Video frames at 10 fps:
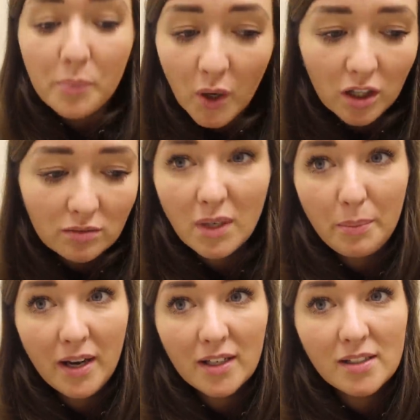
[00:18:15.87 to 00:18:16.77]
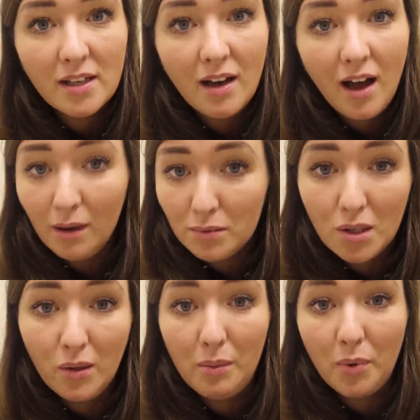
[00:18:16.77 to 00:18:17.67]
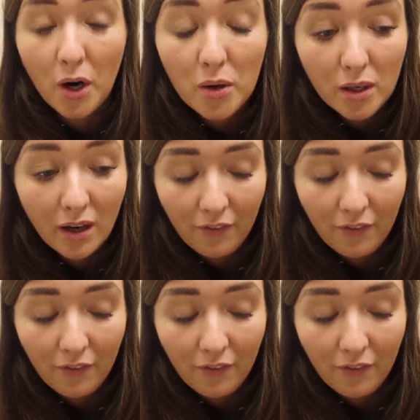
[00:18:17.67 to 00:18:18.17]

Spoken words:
But my back's absolutely broke.